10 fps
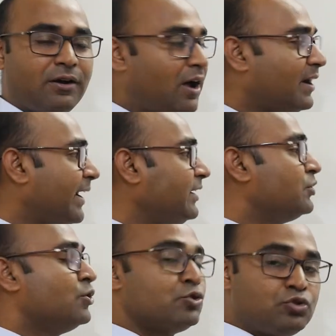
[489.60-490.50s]
All right.
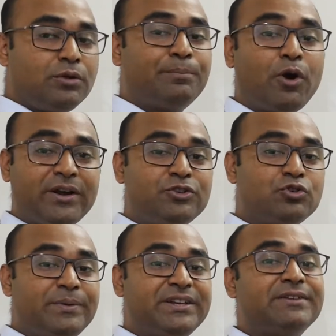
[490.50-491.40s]
So the body
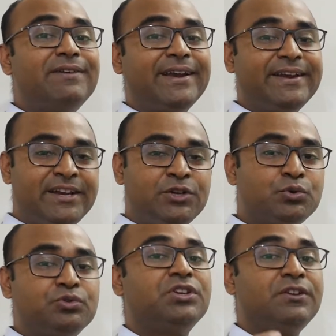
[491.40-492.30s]
should be divided in
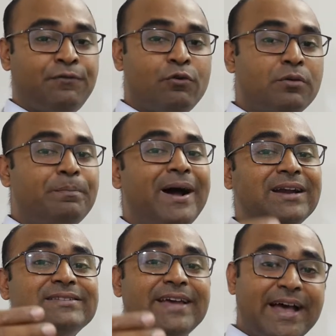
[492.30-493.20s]
2, 3, 4
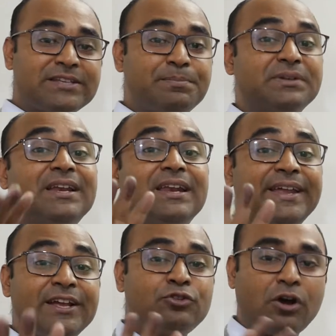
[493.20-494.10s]
parts as per the
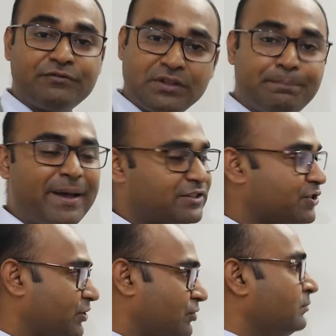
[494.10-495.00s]
length of the
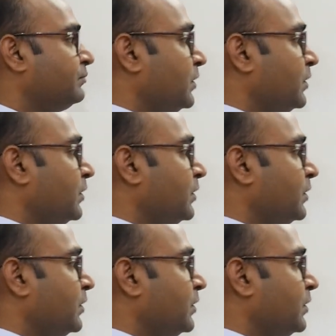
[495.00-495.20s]
passage.